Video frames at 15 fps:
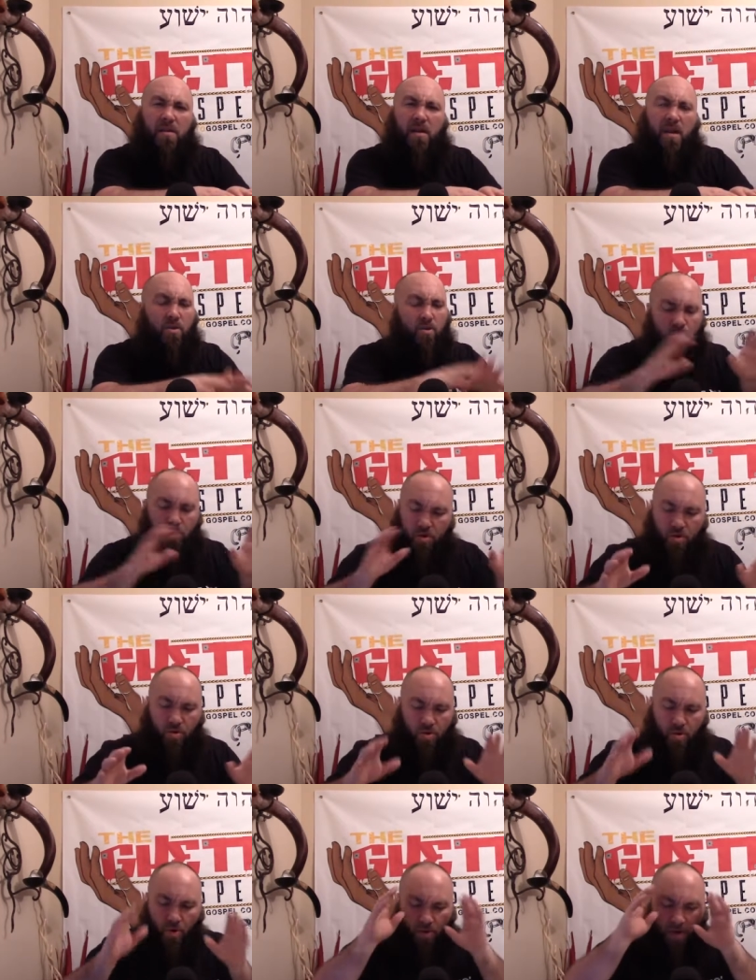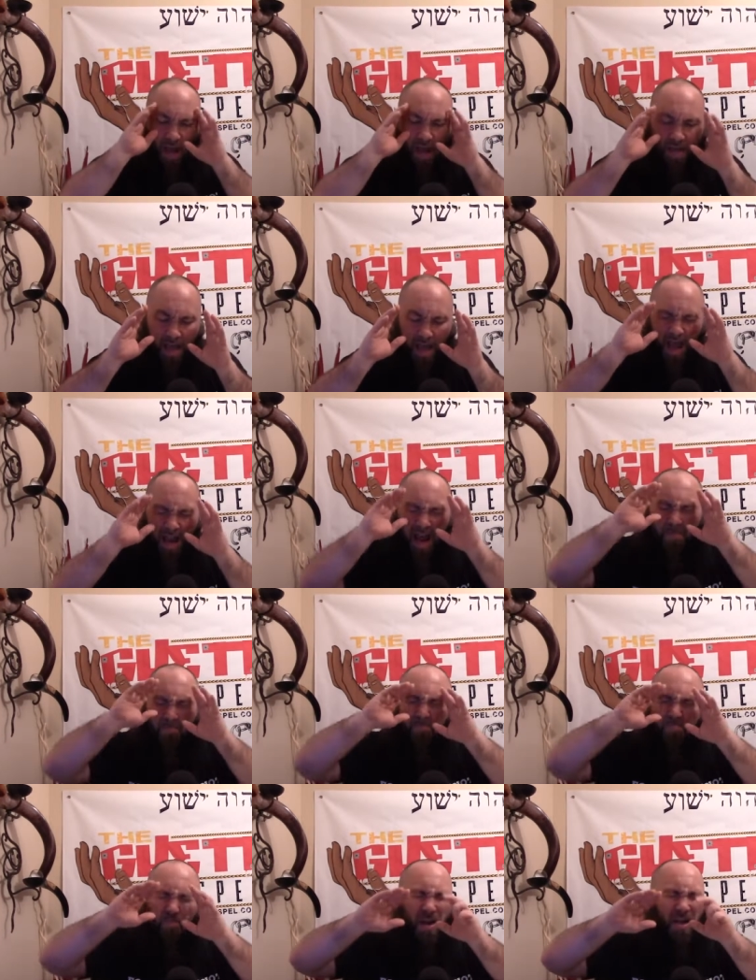And you, you don't, and I
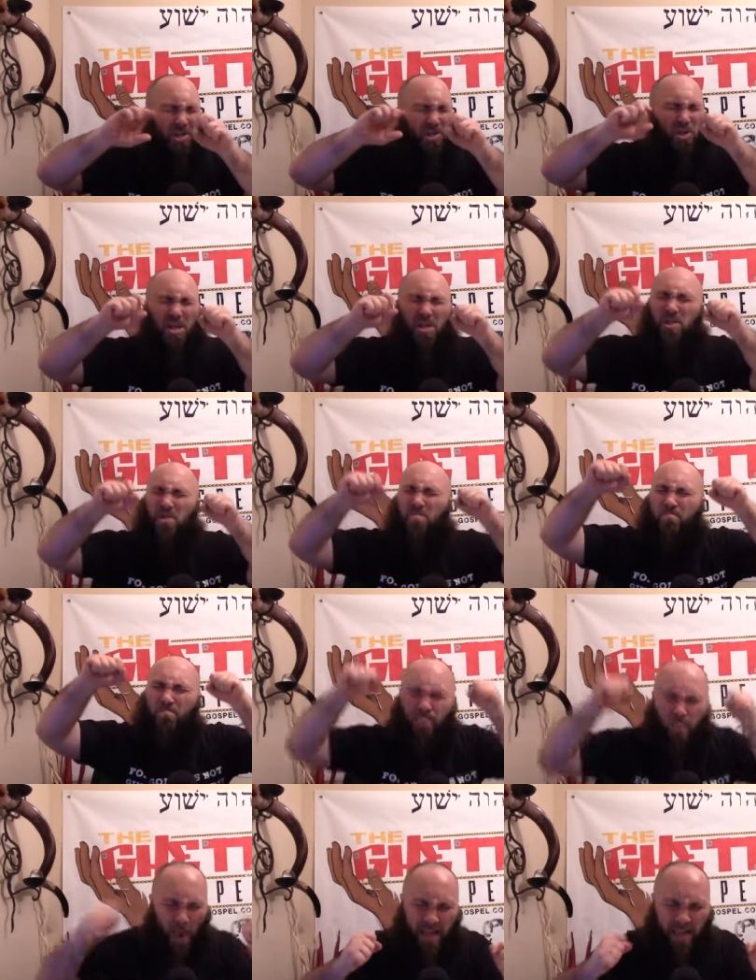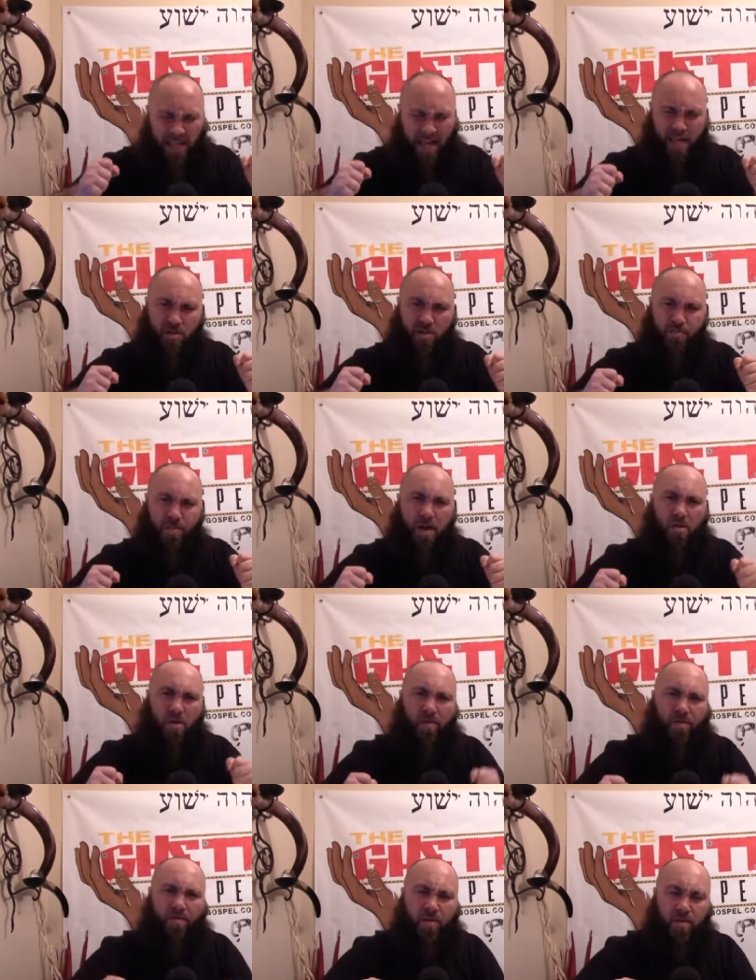pray, Jesus, break that spell
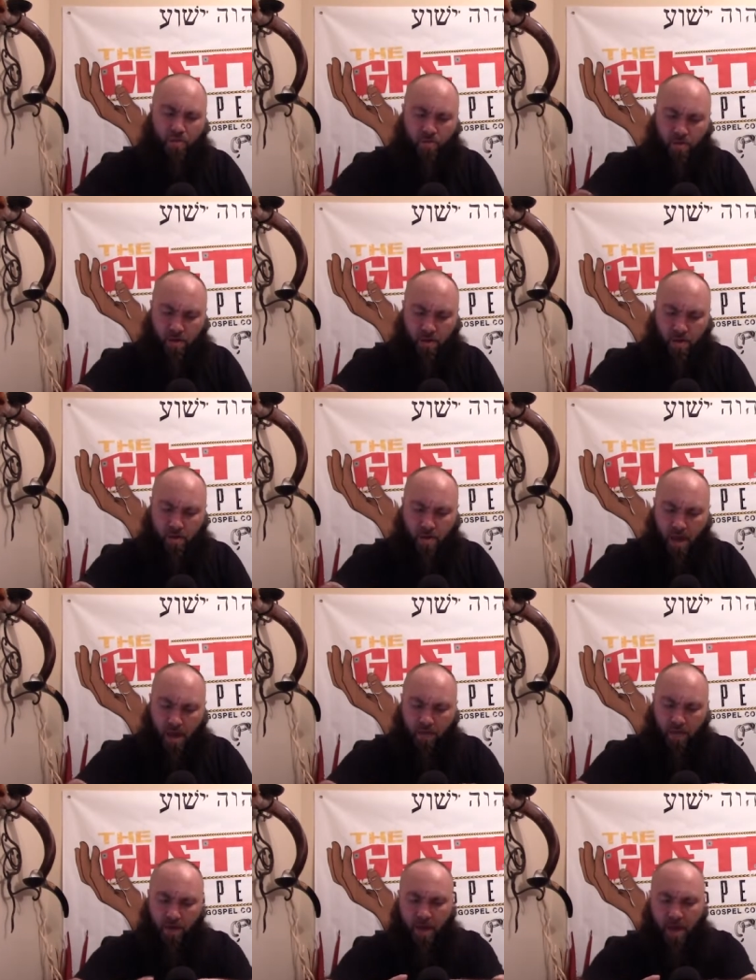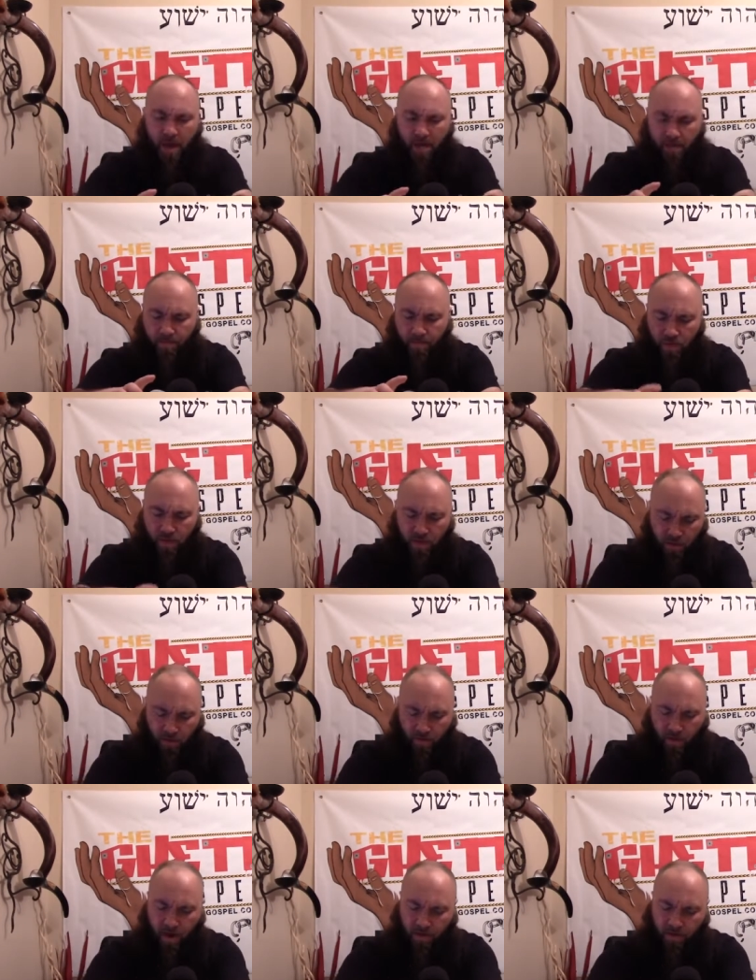off of you. In the name of Jesus
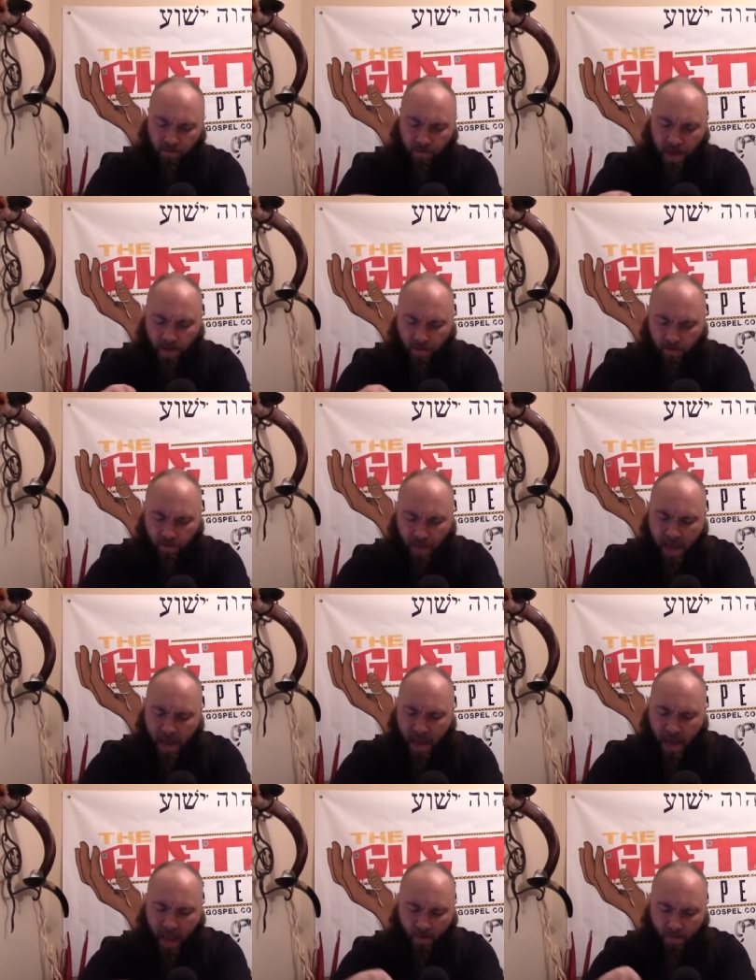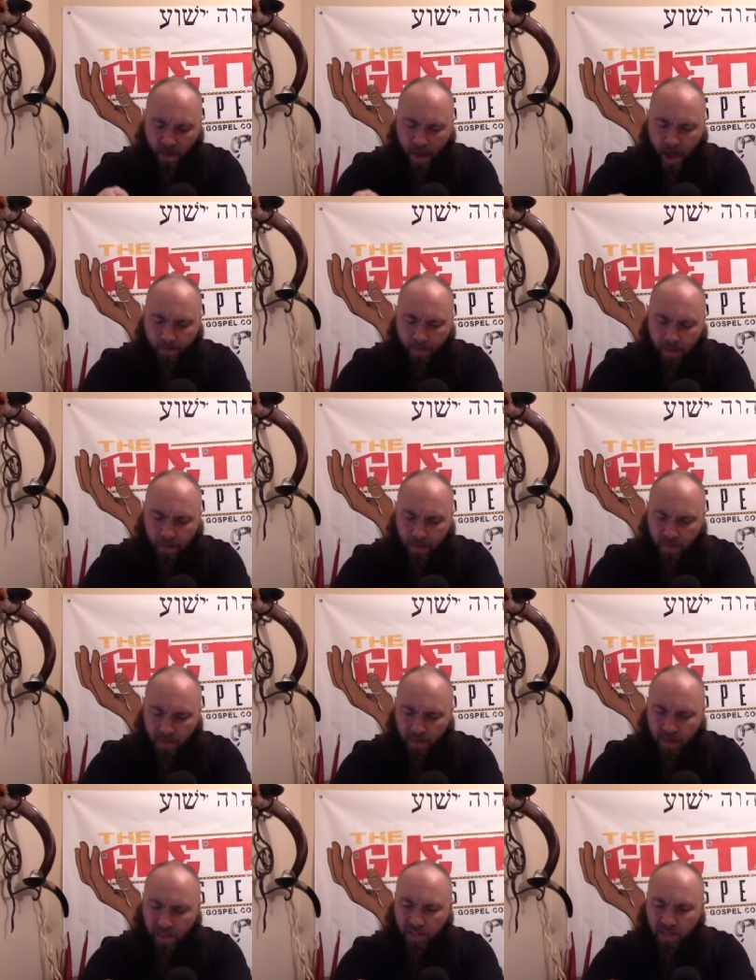Christ of Nazareth. Areopagus,
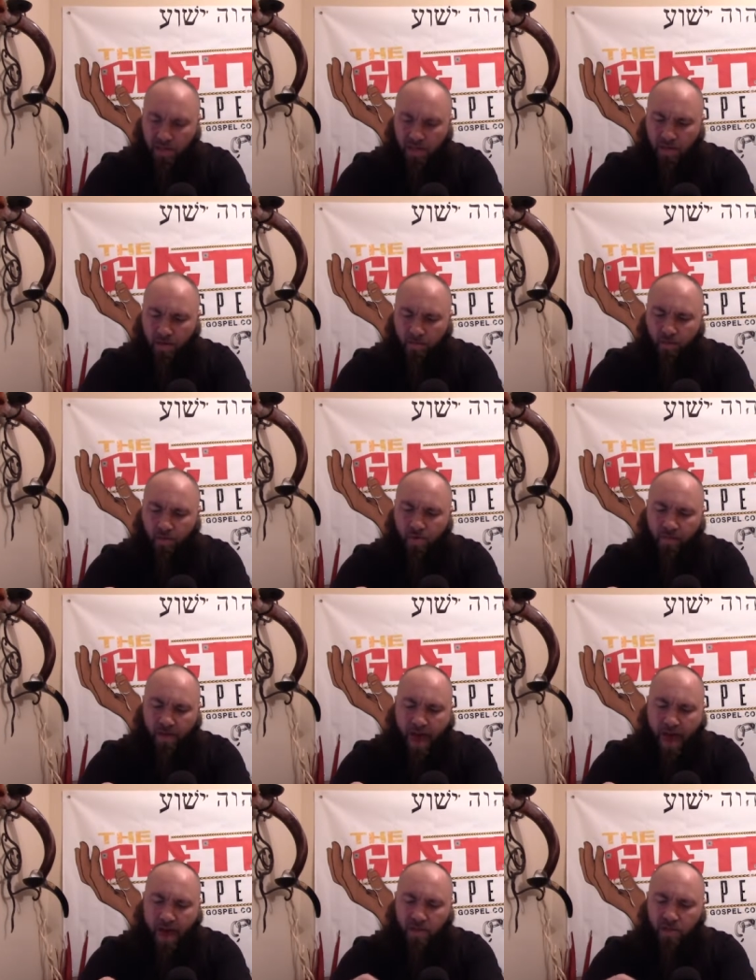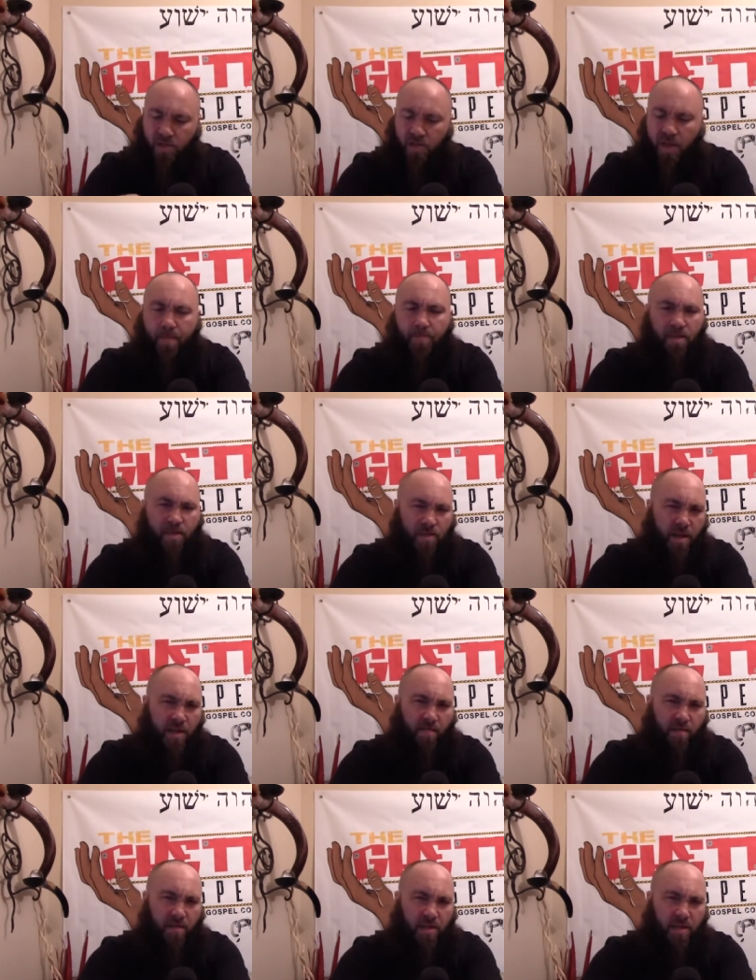this is in the book of Acts chapter
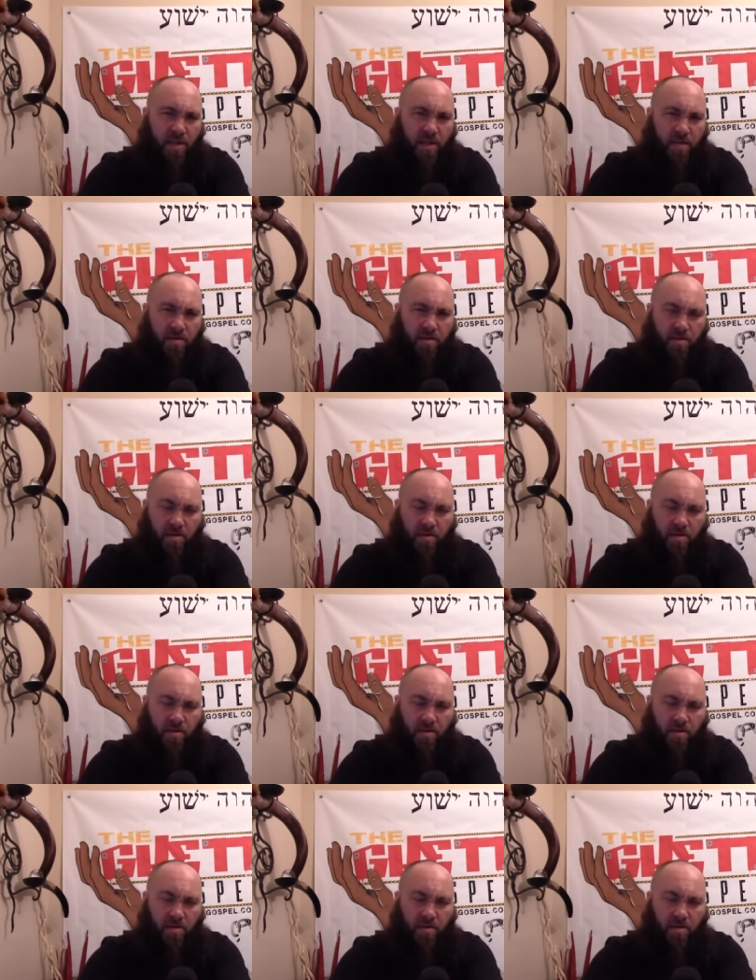seventeen.